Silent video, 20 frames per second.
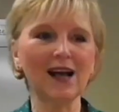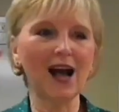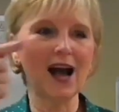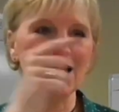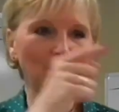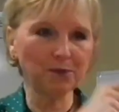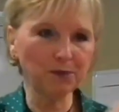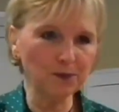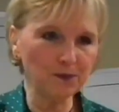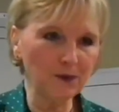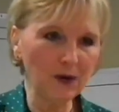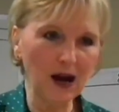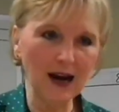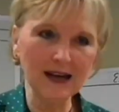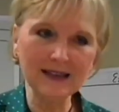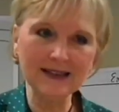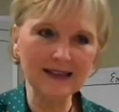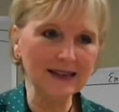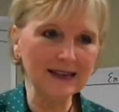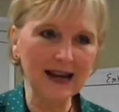I
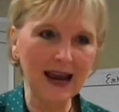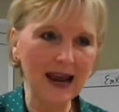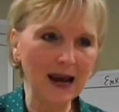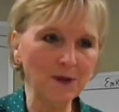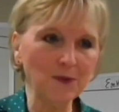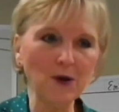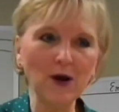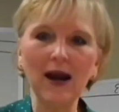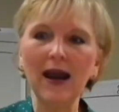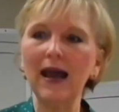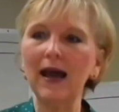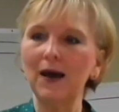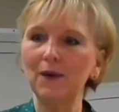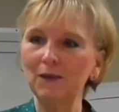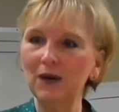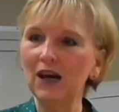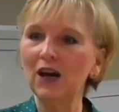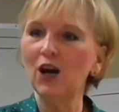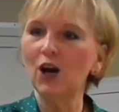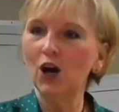said to Abraham,
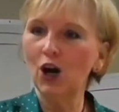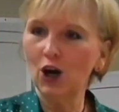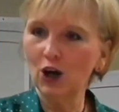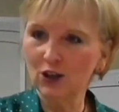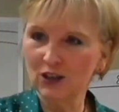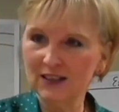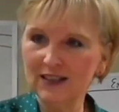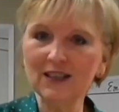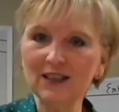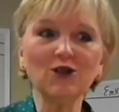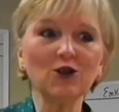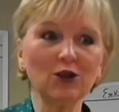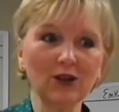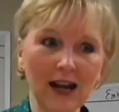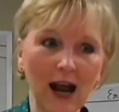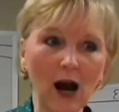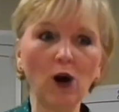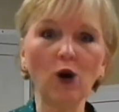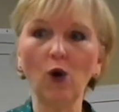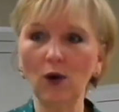her sins are
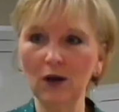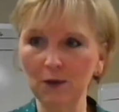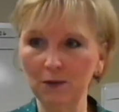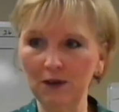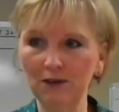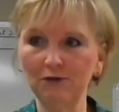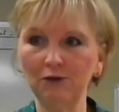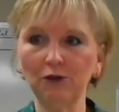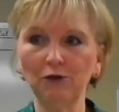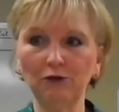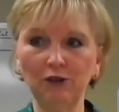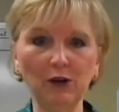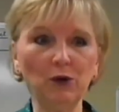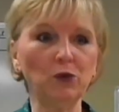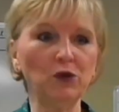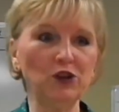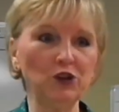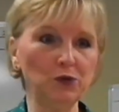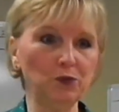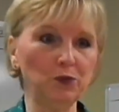now going to be fulfilled
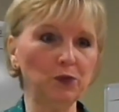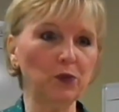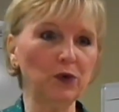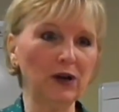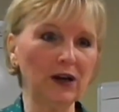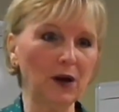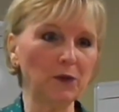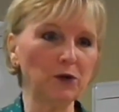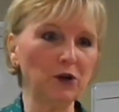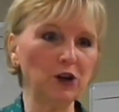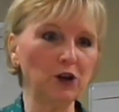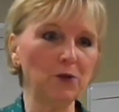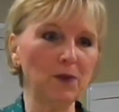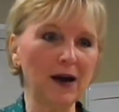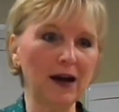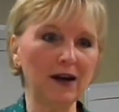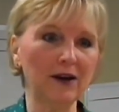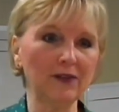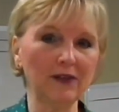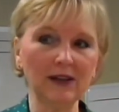when I bring you
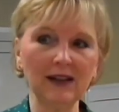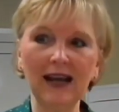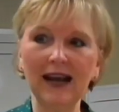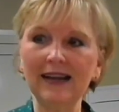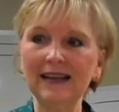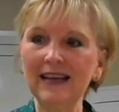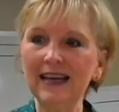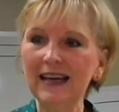back on the land.